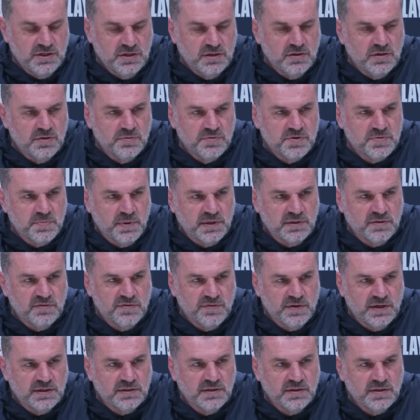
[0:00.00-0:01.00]
You've got to respect the
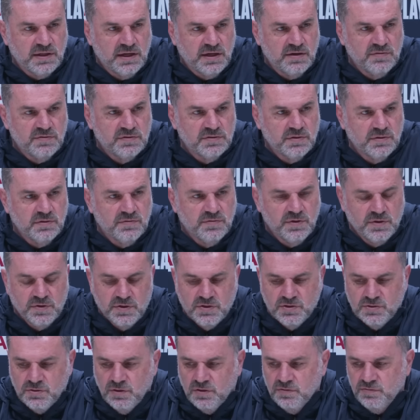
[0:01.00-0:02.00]
fact that they have a, a very
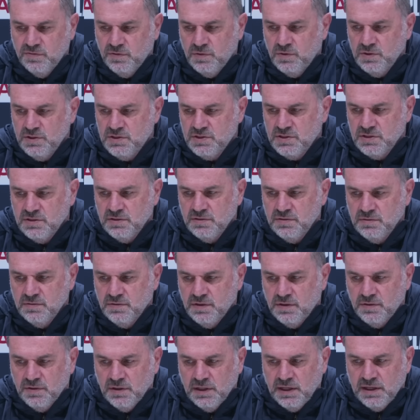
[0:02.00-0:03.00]
strong voice and
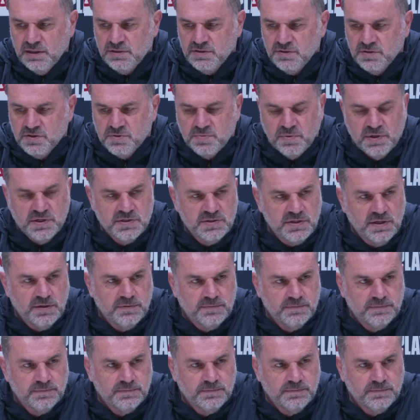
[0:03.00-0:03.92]
they're allowed to express that.